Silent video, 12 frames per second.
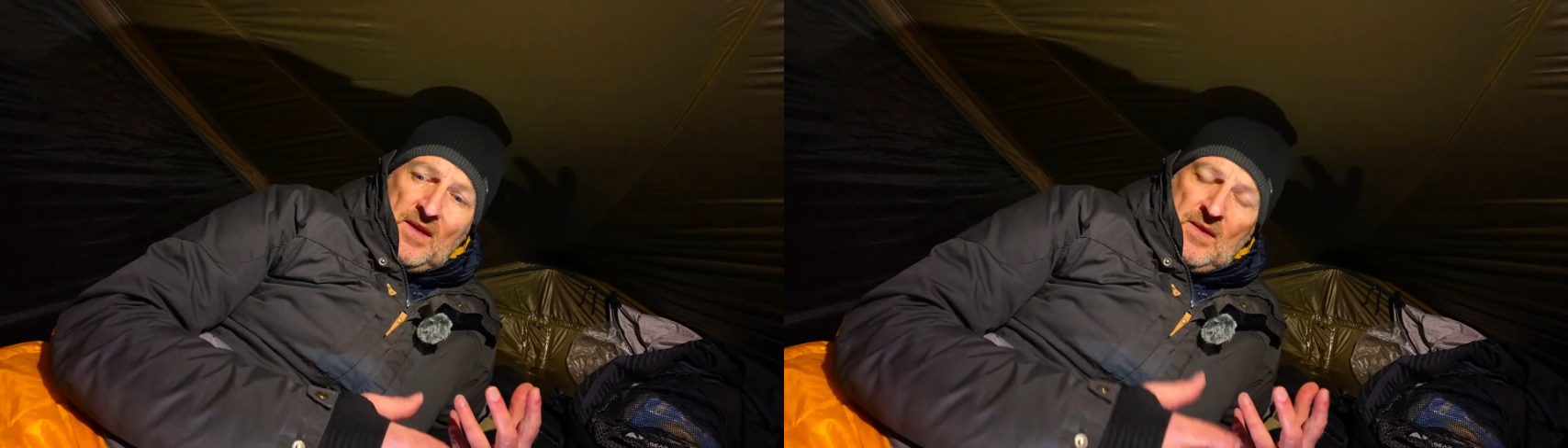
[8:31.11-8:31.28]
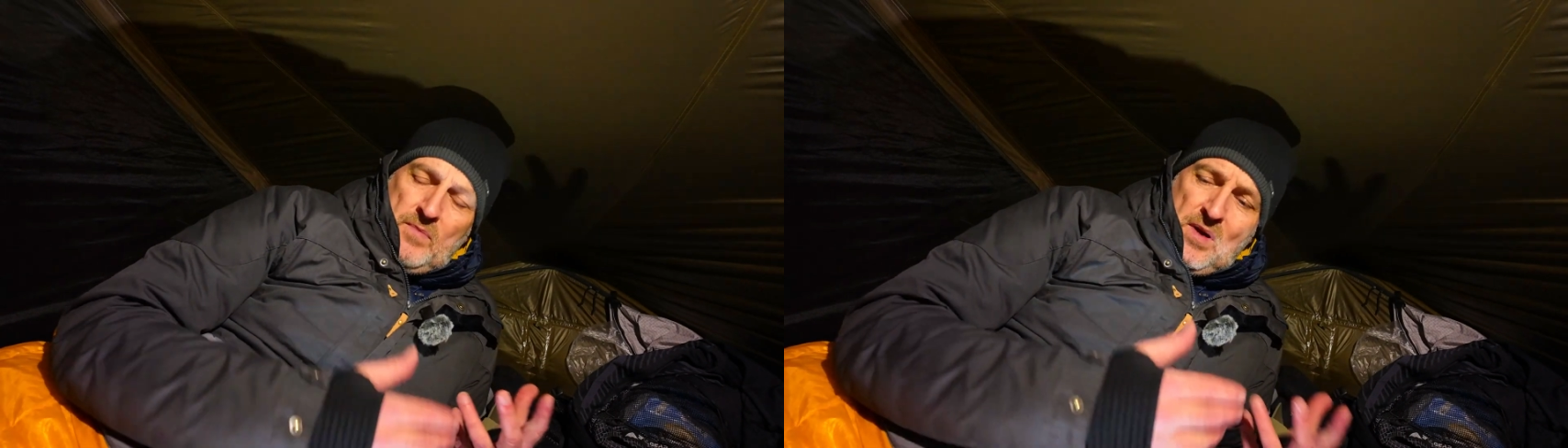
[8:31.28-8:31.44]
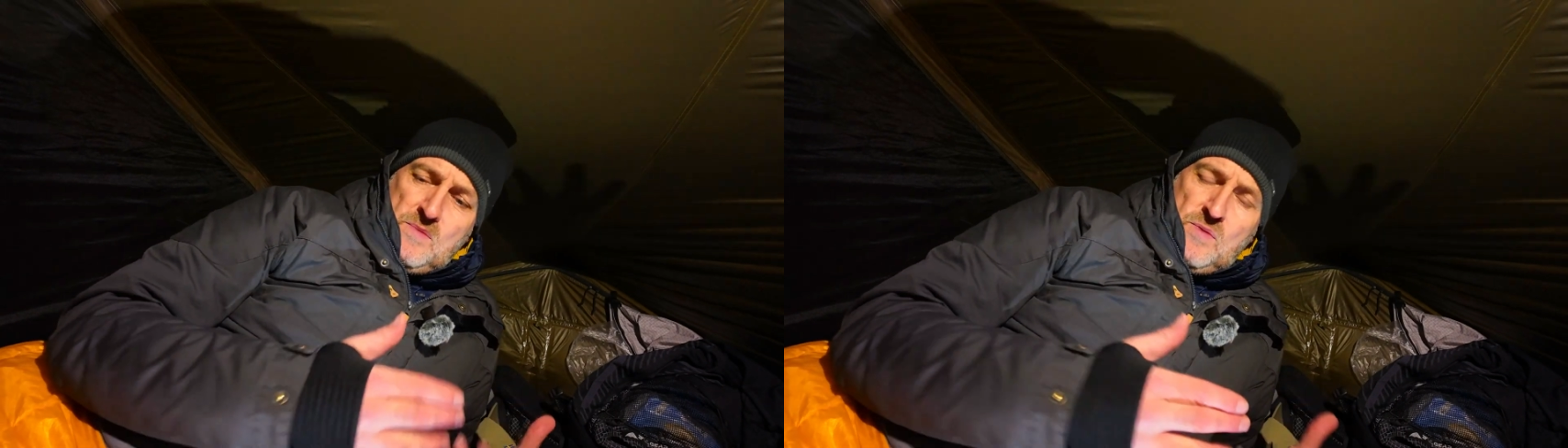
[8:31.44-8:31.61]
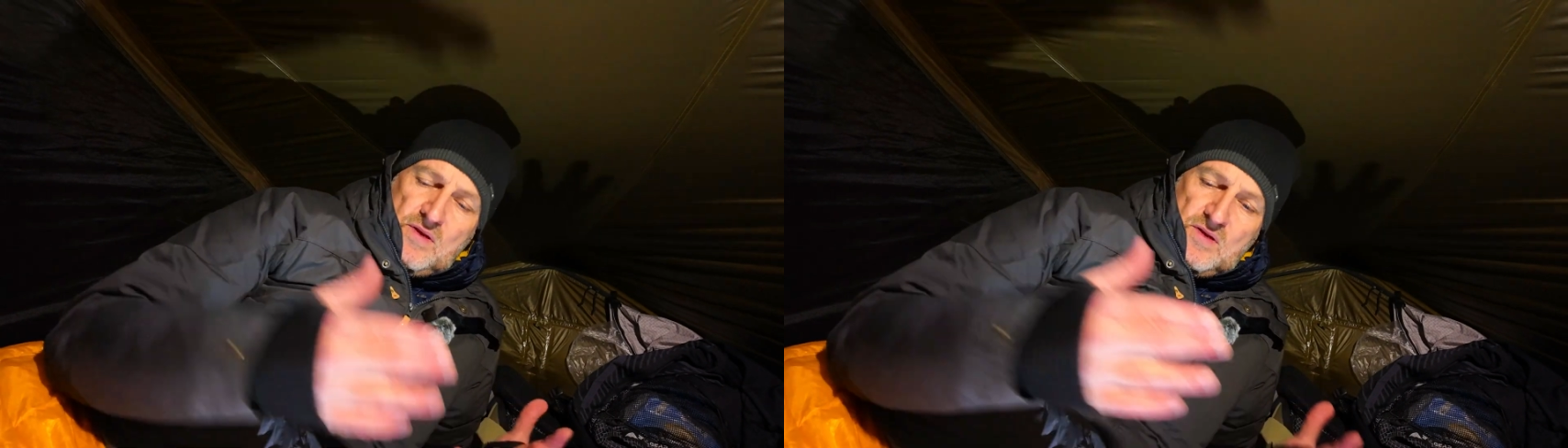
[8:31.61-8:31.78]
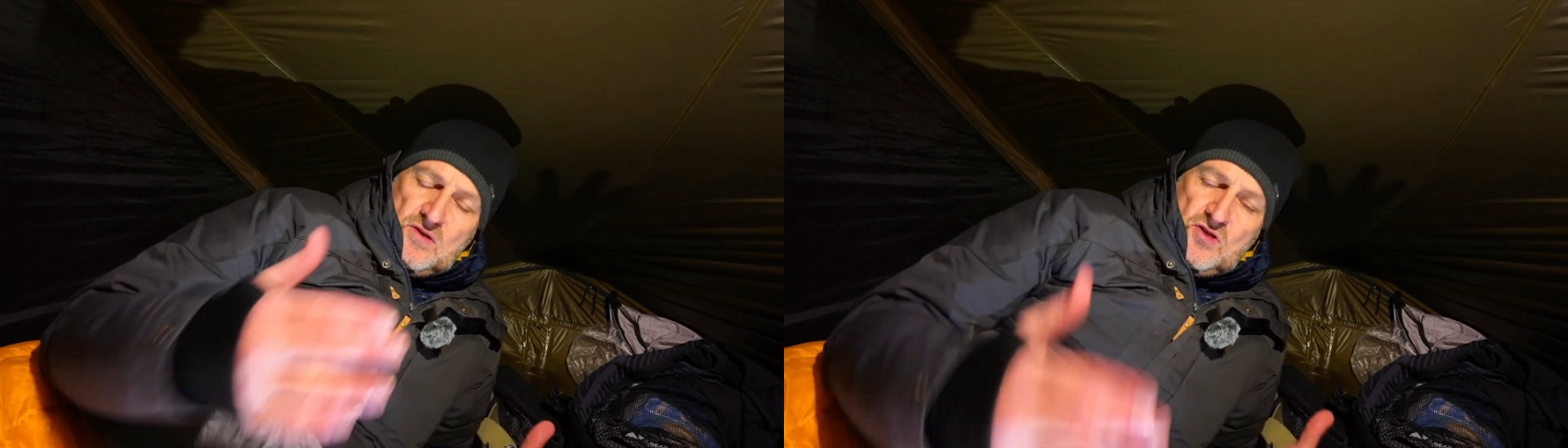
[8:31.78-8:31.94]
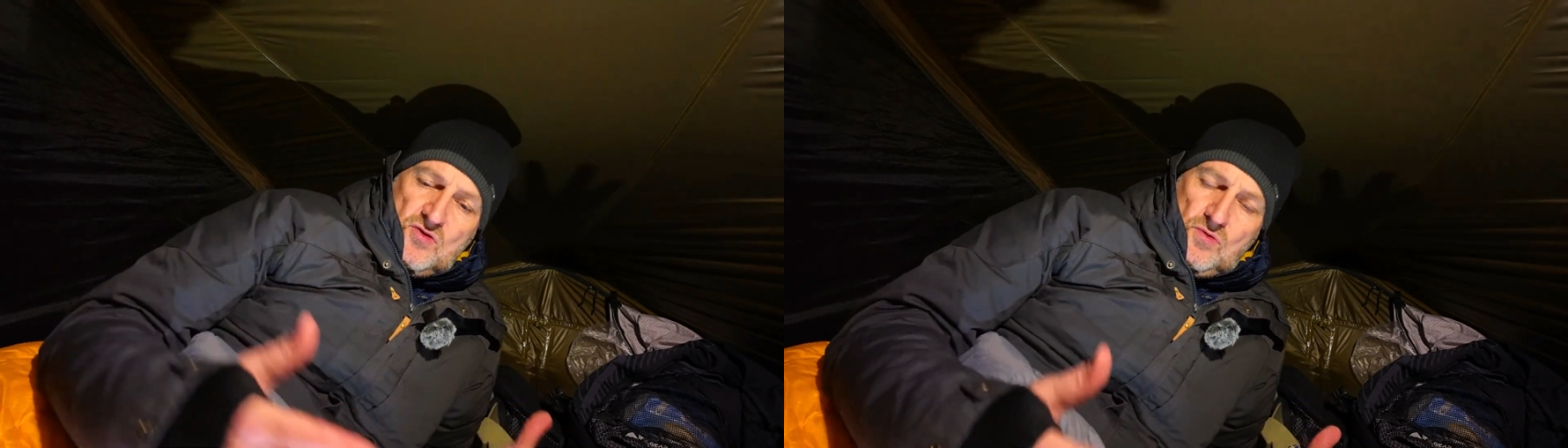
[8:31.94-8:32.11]
And bearing in mind this
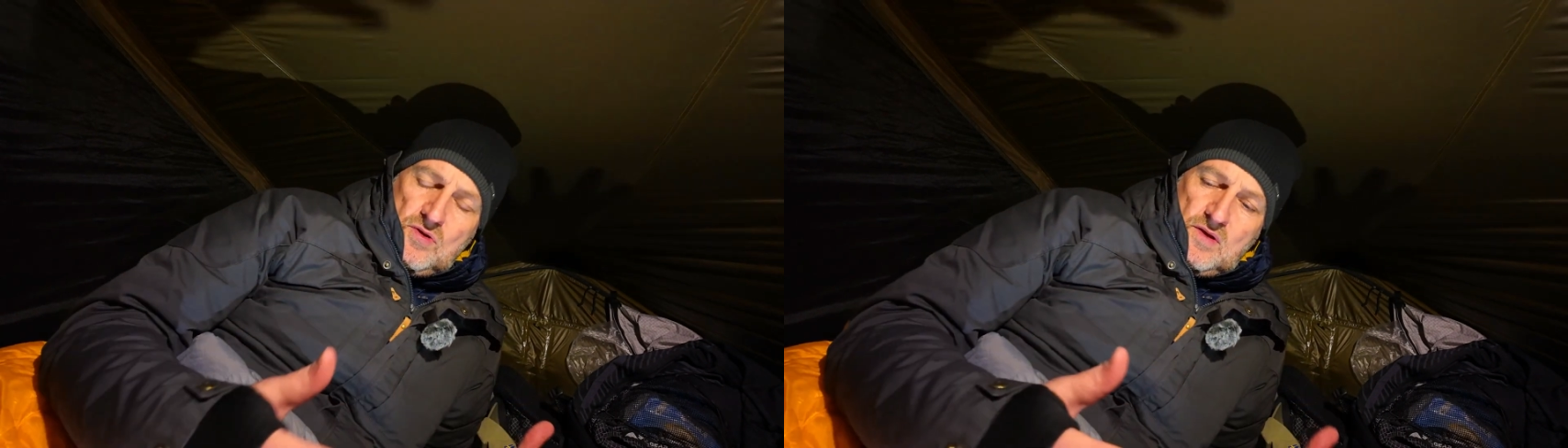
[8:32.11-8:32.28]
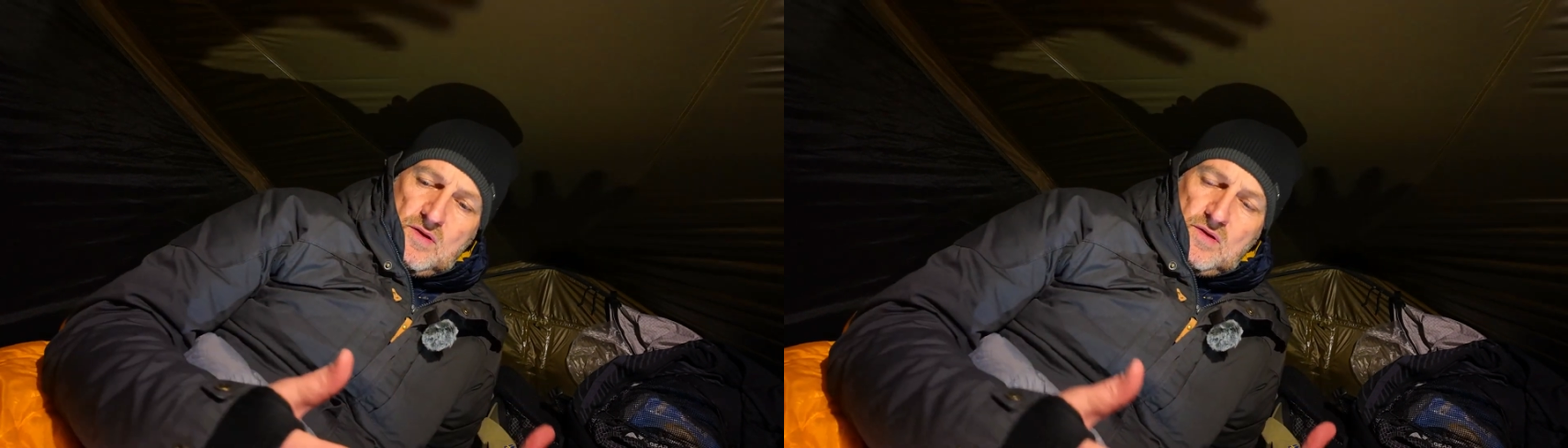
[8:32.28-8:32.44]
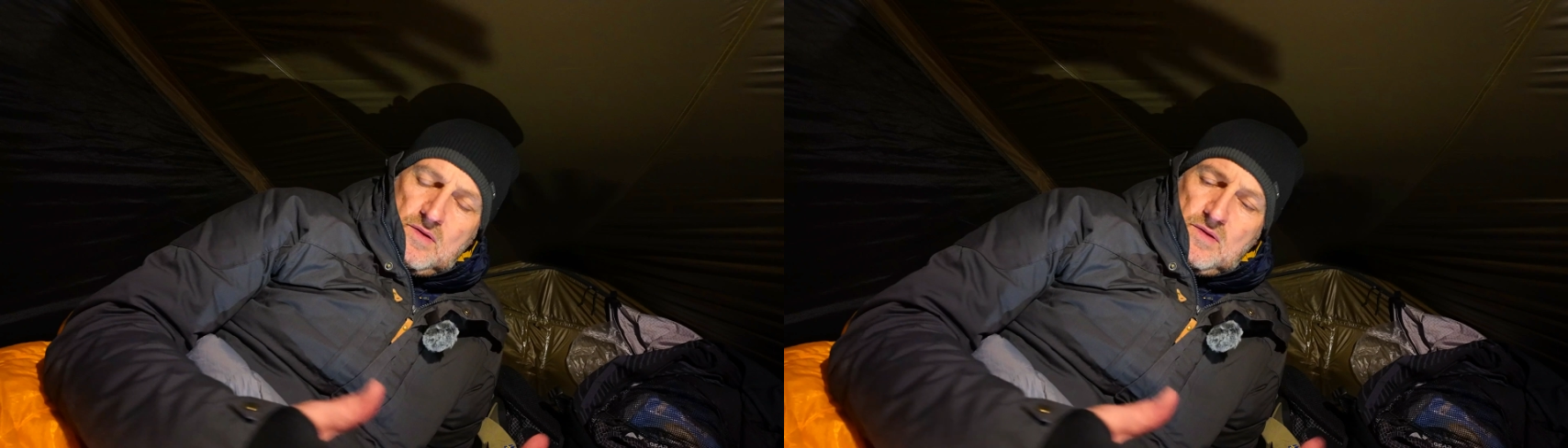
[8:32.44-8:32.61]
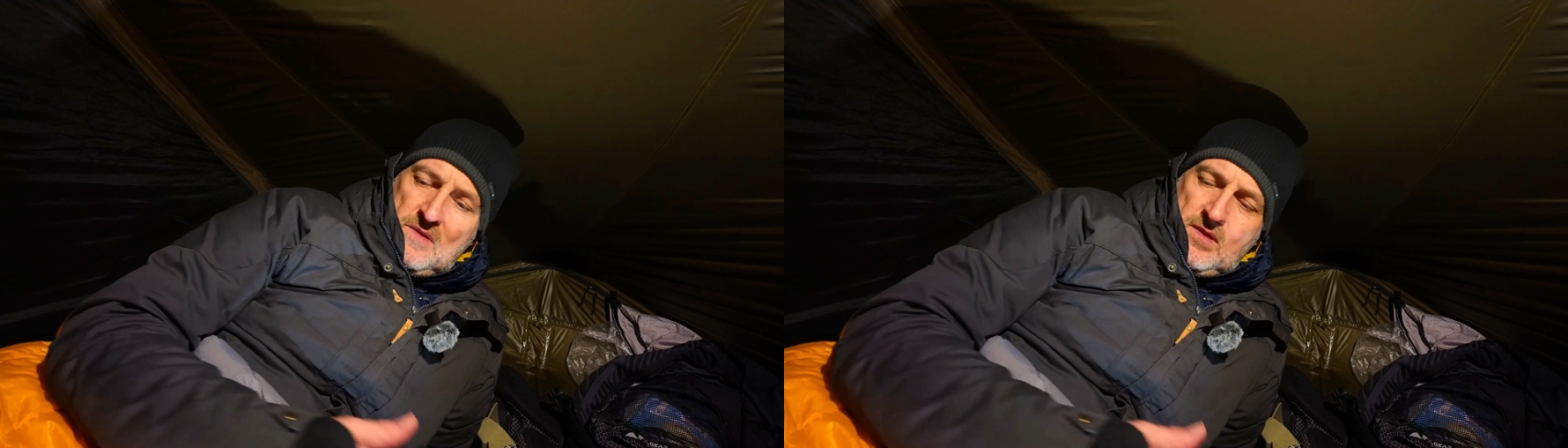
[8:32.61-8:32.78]
is shorter than